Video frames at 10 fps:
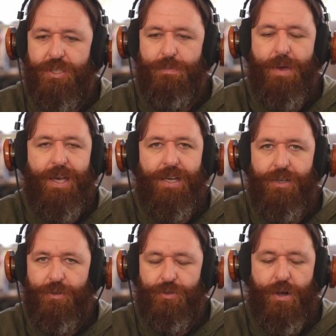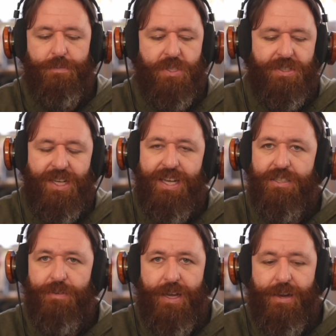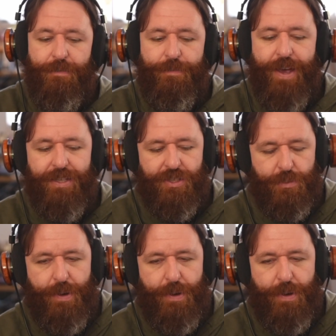is making your drums as in phase as